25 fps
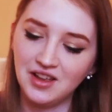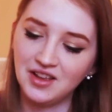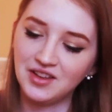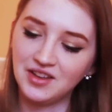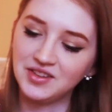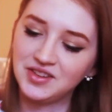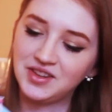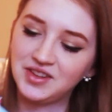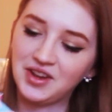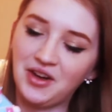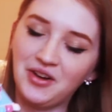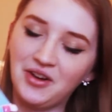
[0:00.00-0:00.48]

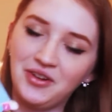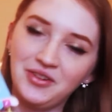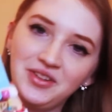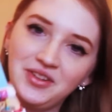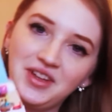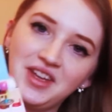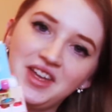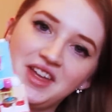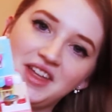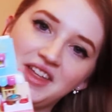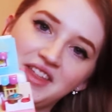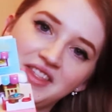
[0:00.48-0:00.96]
So
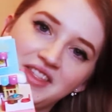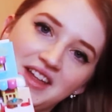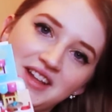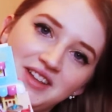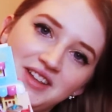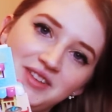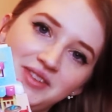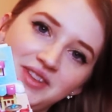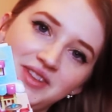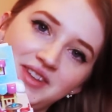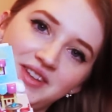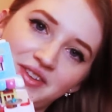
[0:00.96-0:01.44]
that's
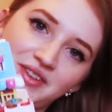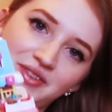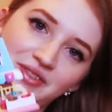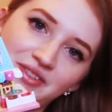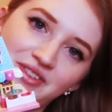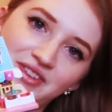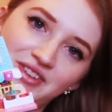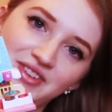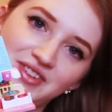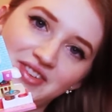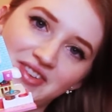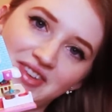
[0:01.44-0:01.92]
what this one
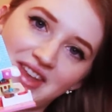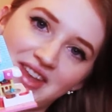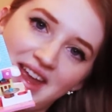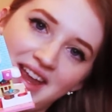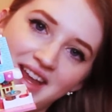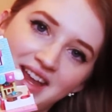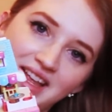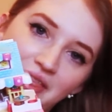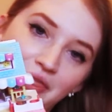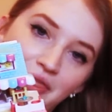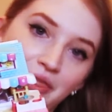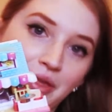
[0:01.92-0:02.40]
looks
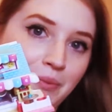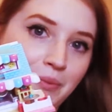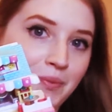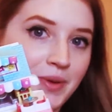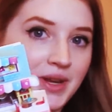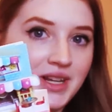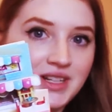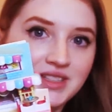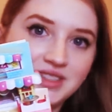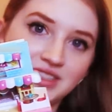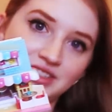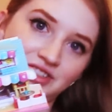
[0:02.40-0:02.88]
like, the
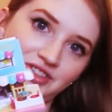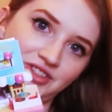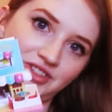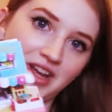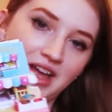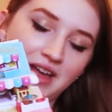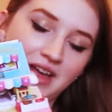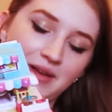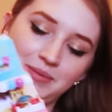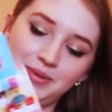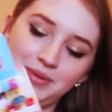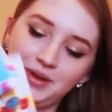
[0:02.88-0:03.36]
pizza
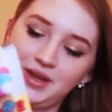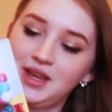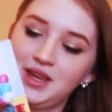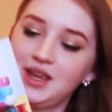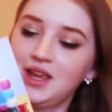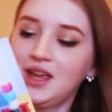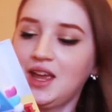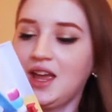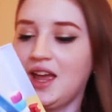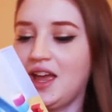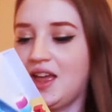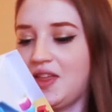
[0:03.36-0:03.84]
shop.
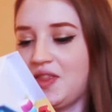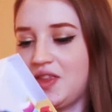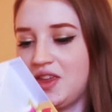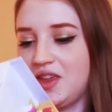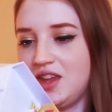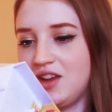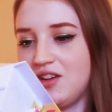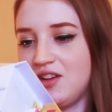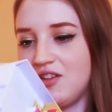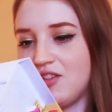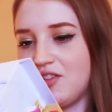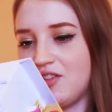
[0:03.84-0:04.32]
And the
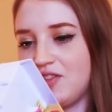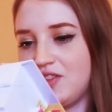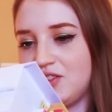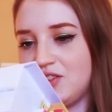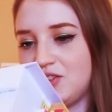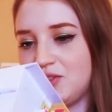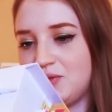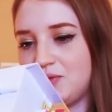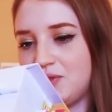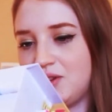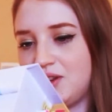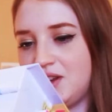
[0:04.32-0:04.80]
year on
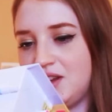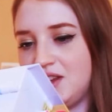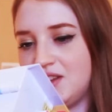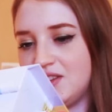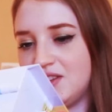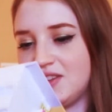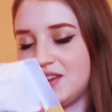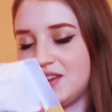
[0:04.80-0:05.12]
this one is